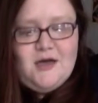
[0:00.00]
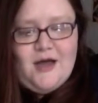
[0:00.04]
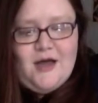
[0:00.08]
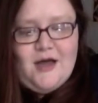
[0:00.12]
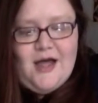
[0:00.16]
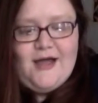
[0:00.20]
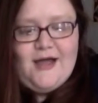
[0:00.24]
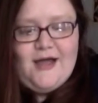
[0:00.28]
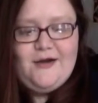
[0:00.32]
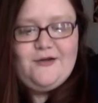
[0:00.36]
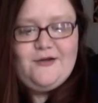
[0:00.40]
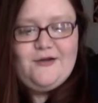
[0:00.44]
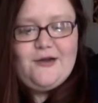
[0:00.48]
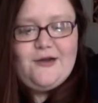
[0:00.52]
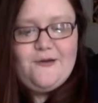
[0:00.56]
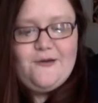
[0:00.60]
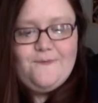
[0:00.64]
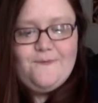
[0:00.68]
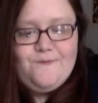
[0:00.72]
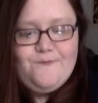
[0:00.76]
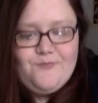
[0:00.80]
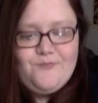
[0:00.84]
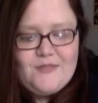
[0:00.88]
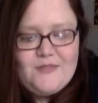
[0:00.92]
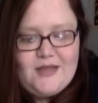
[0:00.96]
I don't
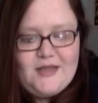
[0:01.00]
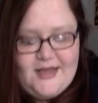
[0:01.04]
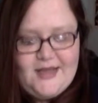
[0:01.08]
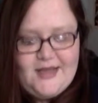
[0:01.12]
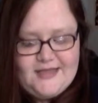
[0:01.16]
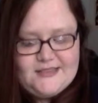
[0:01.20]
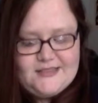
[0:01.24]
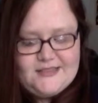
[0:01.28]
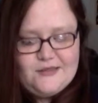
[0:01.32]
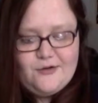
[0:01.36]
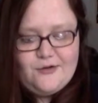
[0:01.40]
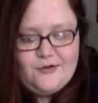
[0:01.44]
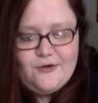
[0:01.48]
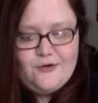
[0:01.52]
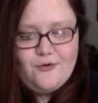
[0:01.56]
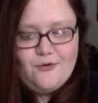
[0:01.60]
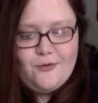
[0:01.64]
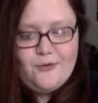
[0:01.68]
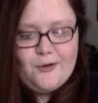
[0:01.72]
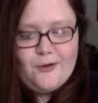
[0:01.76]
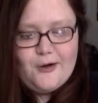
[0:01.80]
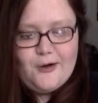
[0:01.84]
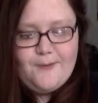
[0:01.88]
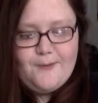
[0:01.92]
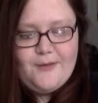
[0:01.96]
know, it's a little
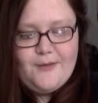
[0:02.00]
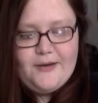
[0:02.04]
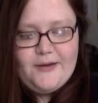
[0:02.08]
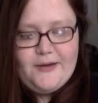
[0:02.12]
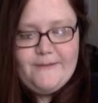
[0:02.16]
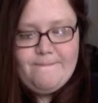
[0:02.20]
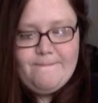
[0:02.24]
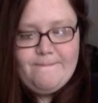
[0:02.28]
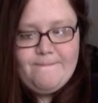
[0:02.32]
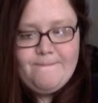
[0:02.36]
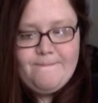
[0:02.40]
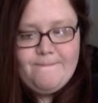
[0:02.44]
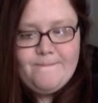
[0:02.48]
quirk, but